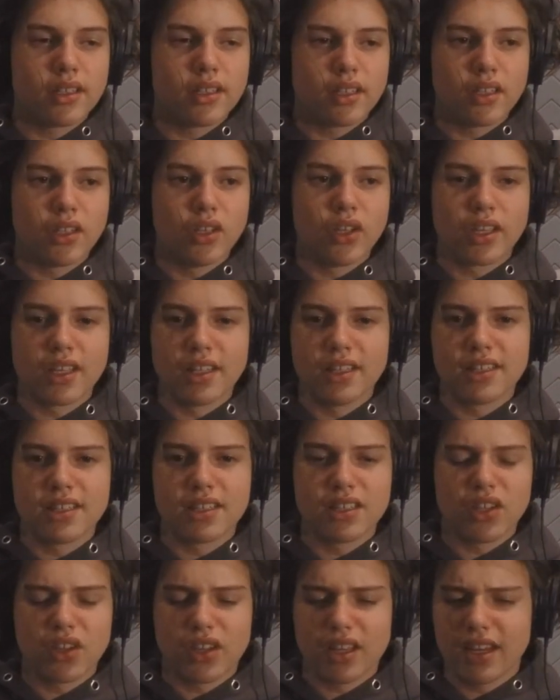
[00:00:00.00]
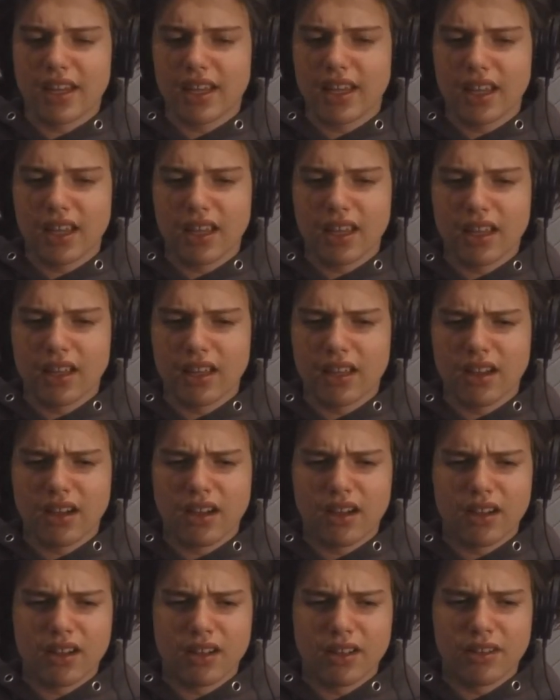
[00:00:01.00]
You can hear
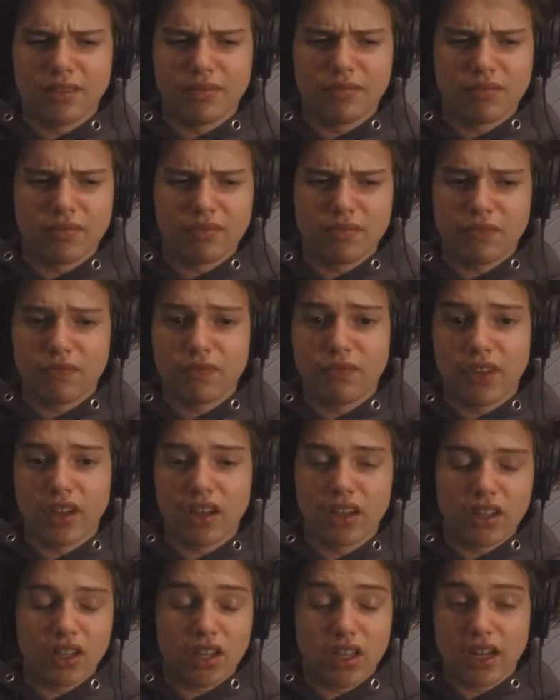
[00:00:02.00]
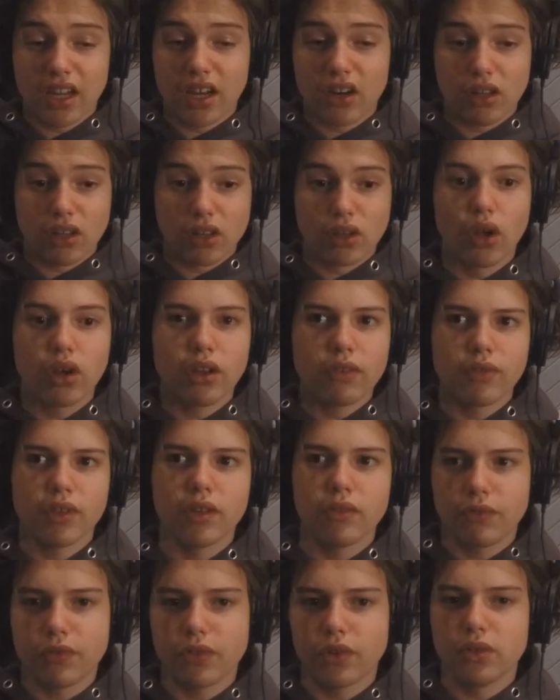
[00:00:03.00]
a lot of
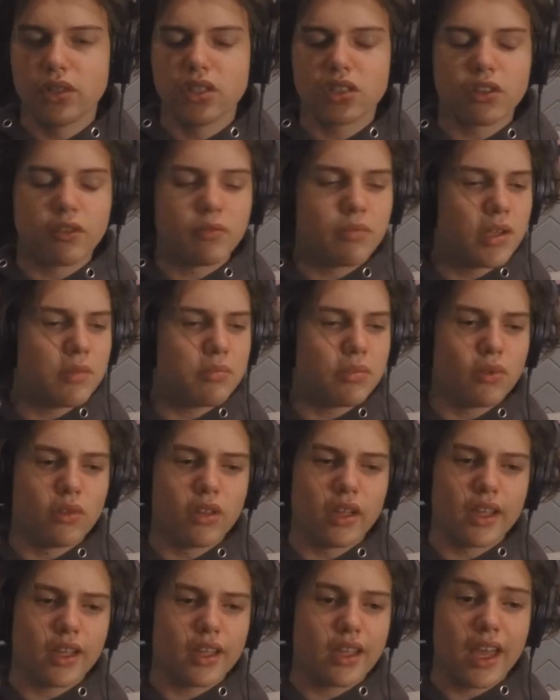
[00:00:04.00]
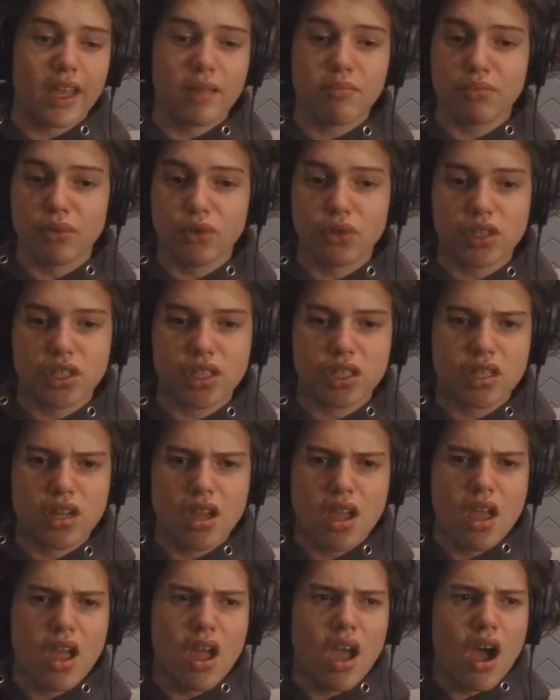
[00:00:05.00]
influence of people like Kate Bush.
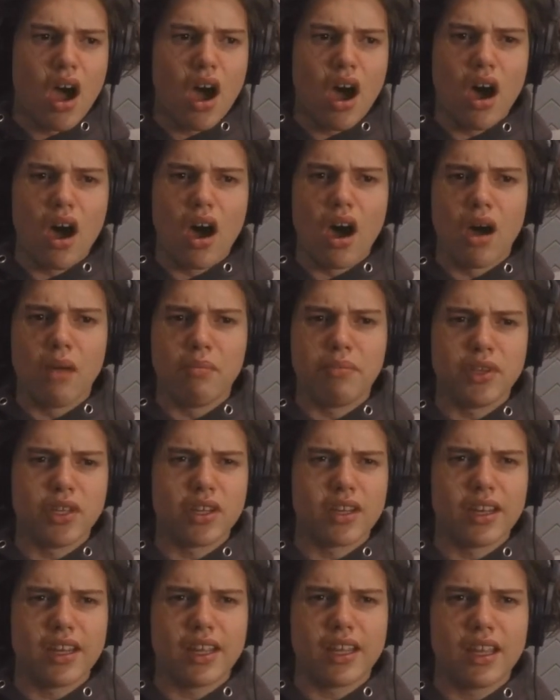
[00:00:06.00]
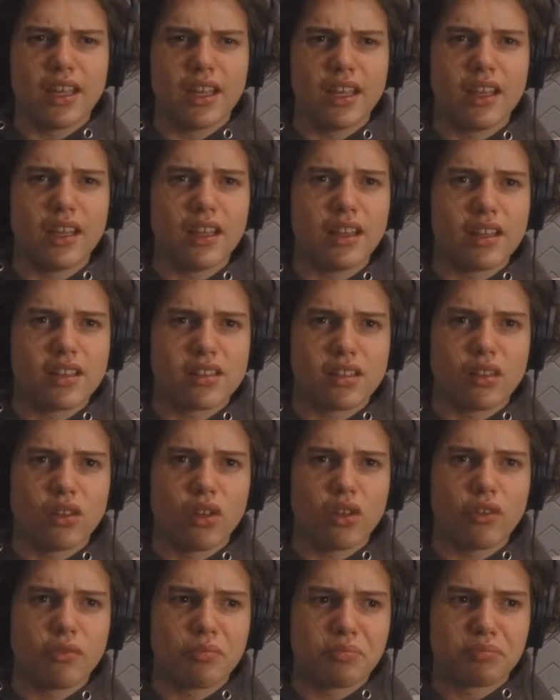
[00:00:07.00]
But you can hear there's a
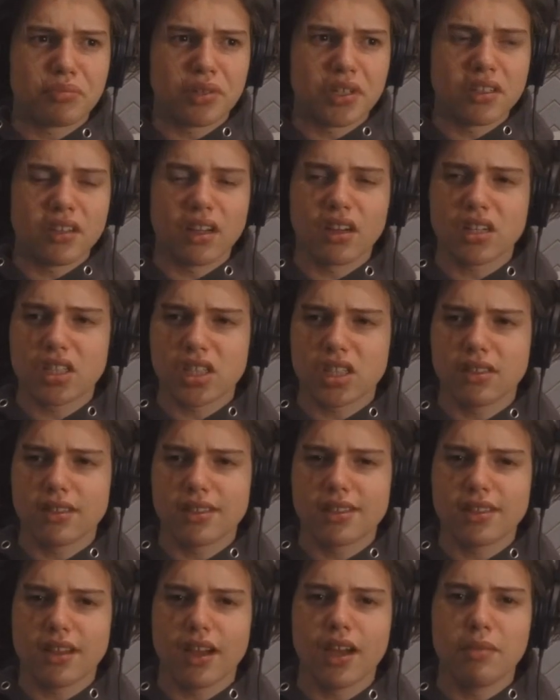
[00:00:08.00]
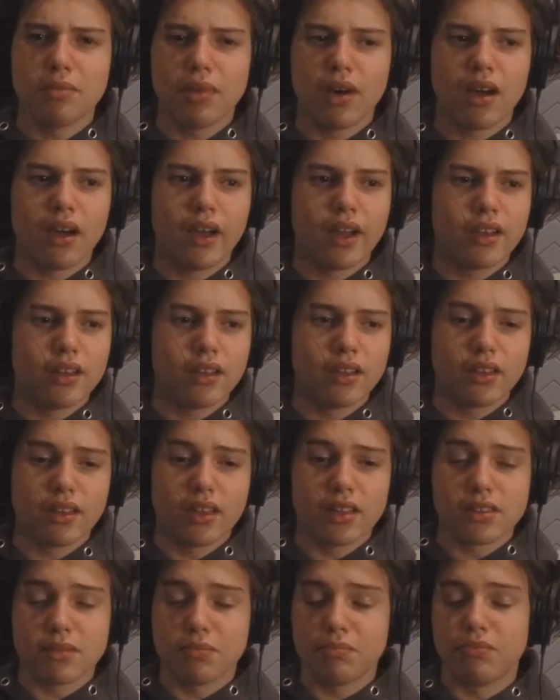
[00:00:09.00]
lot of production side behind it.
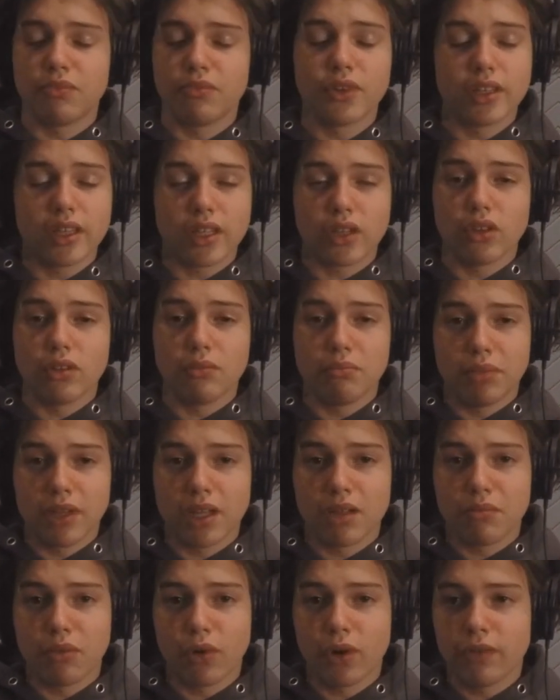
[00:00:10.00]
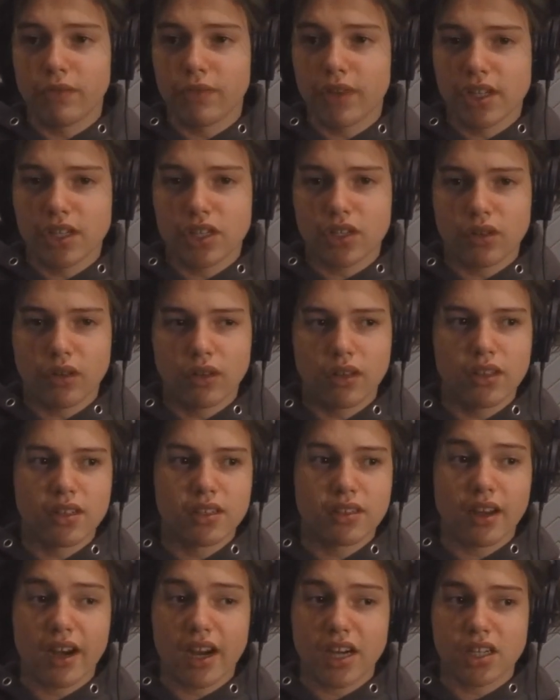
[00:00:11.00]
There's a really good Big Boy feature on this
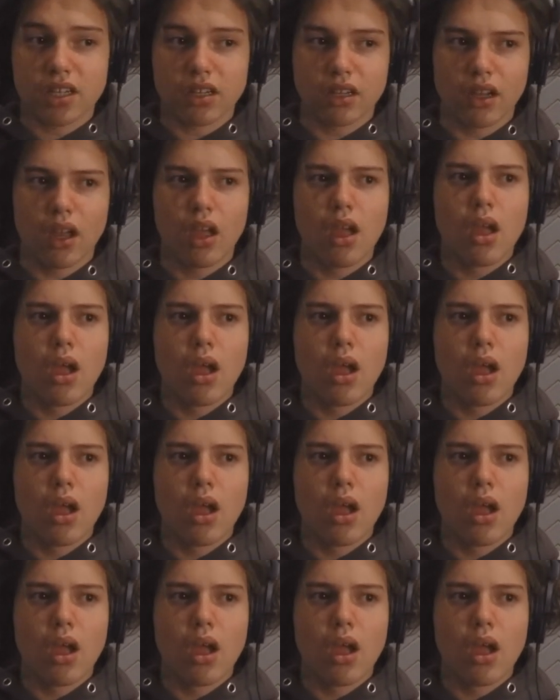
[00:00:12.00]
that actually,